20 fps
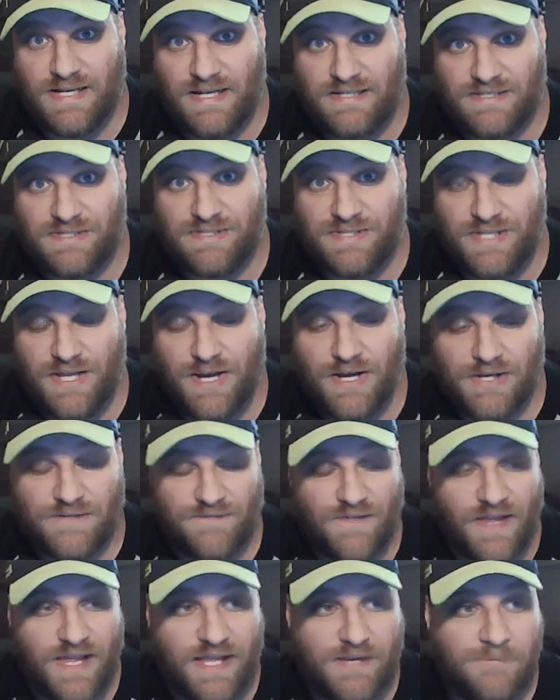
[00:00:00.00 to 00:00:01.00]
a Seahawks
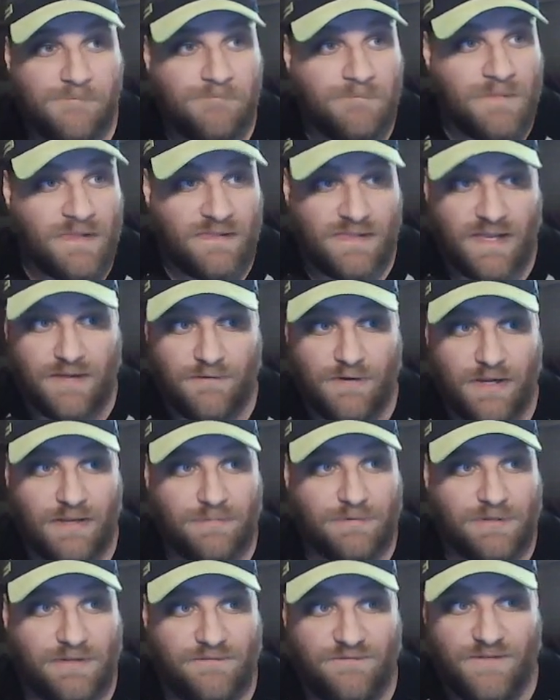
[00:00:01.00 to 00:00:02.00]
fan. They were
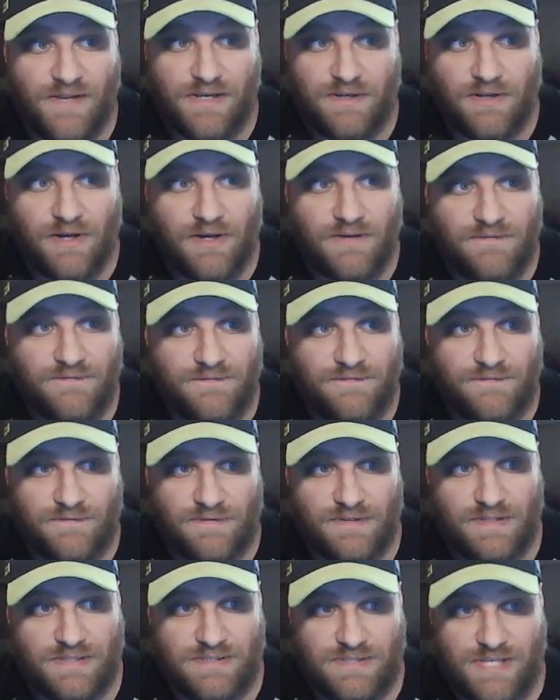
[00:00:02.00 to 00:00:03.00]
able to fend off
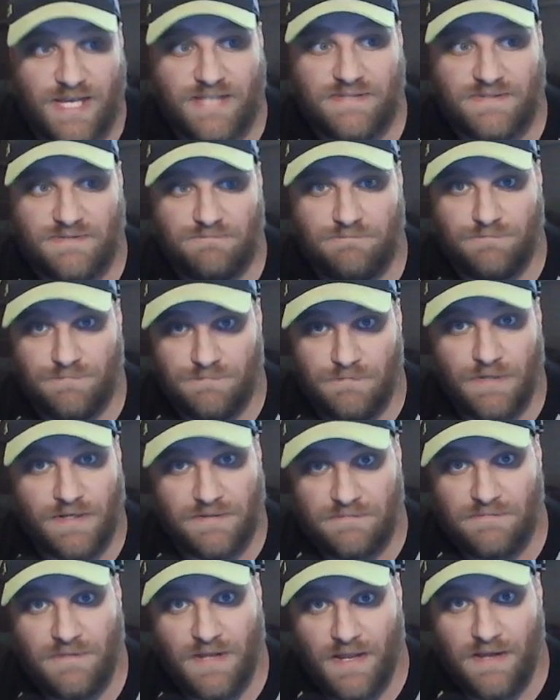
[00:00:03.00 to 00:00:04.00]
the Jets
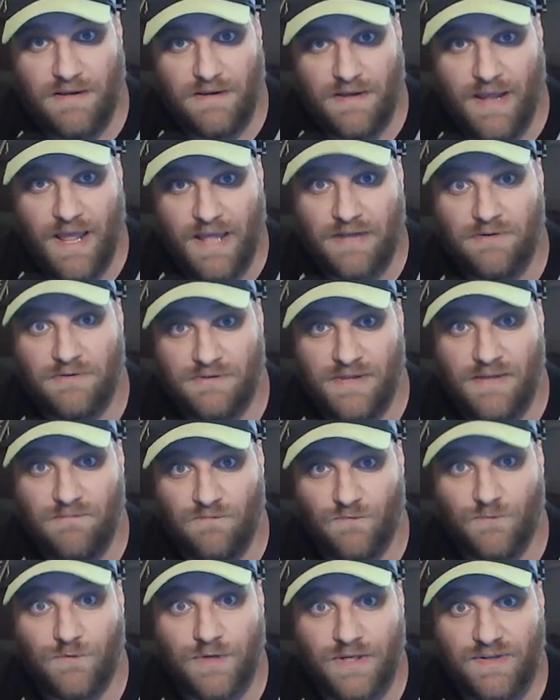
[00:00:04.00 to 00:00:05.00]
and handle them
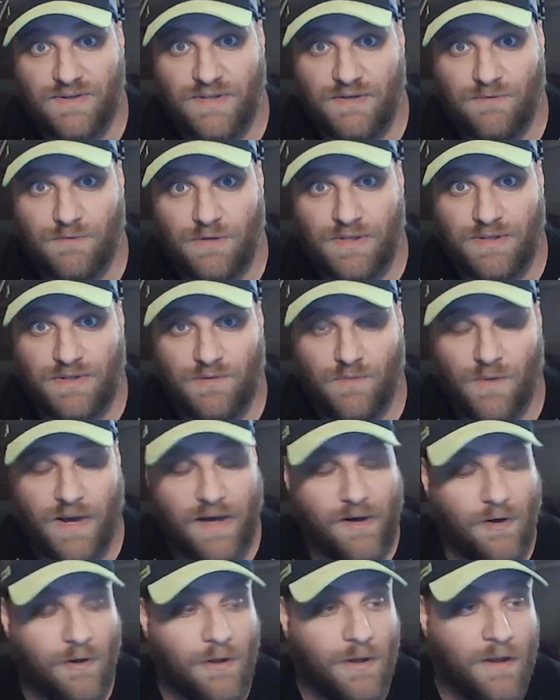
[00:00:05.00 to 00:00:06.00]
really, really
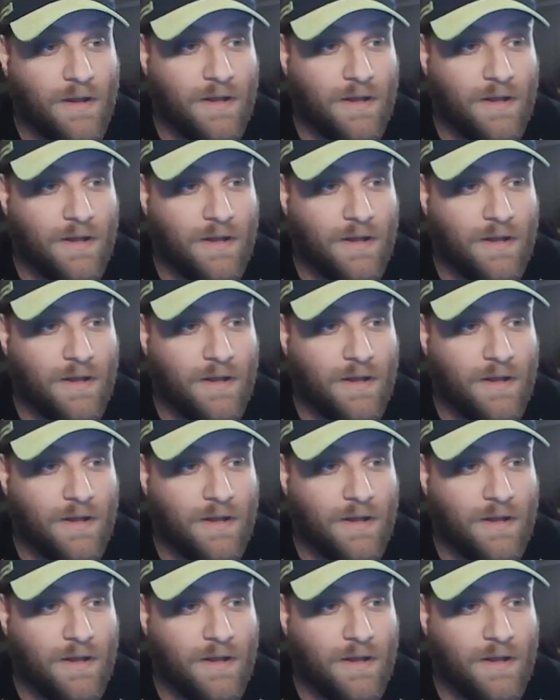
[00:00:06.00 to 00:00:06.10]
well.